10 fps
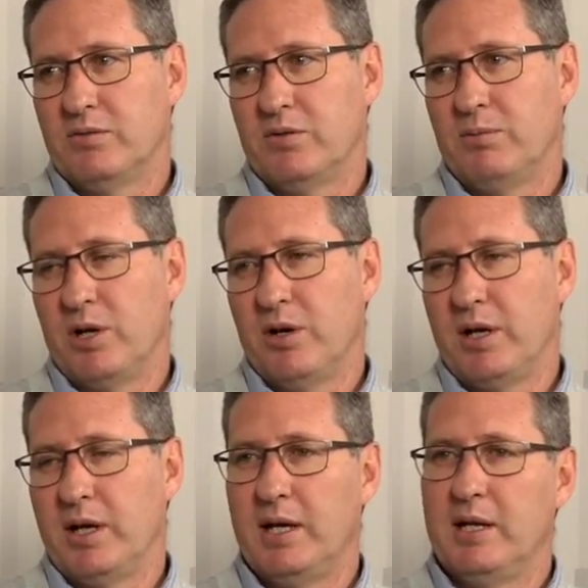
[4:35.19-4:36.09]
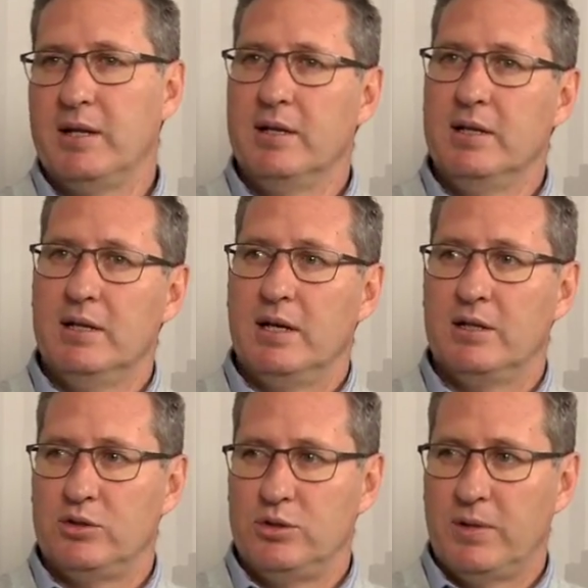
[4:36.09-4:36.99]
from going ahead
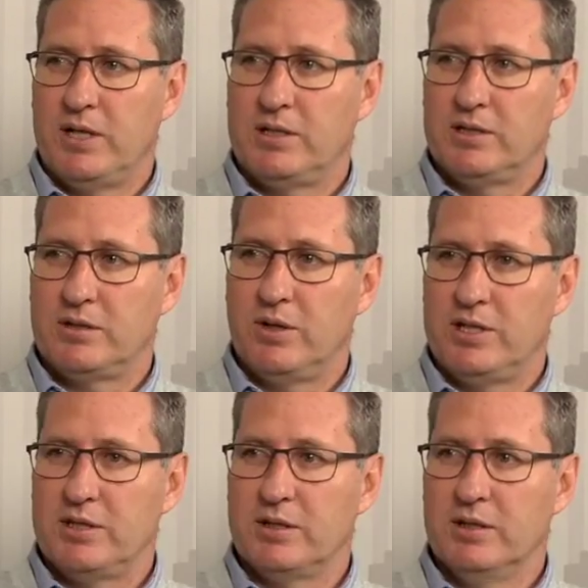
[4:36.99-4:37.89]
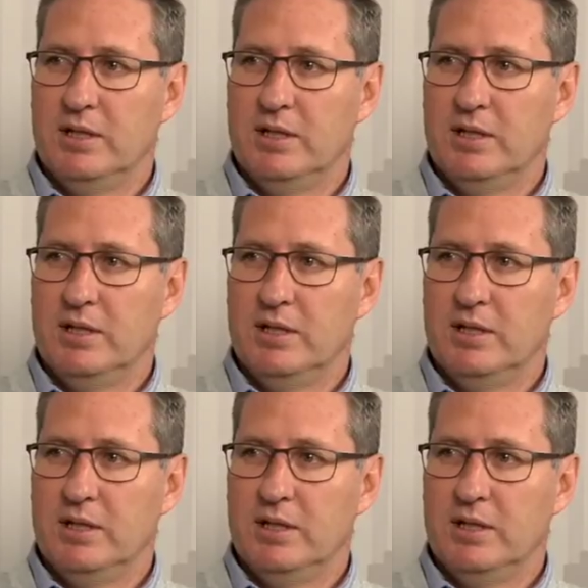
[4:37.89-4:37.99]
and too much discretion.